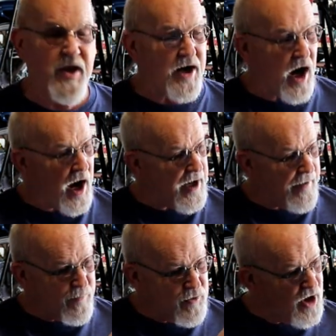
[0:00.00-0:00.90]
that I
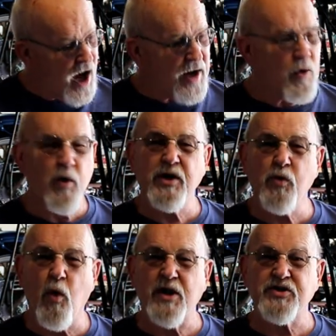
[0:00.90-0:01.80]
am not going
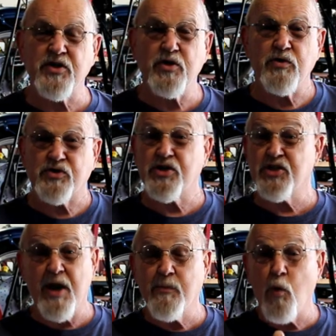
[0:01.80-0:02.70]
to watch the news.
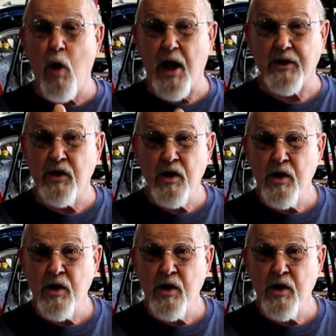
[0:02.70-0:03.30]
Because number one,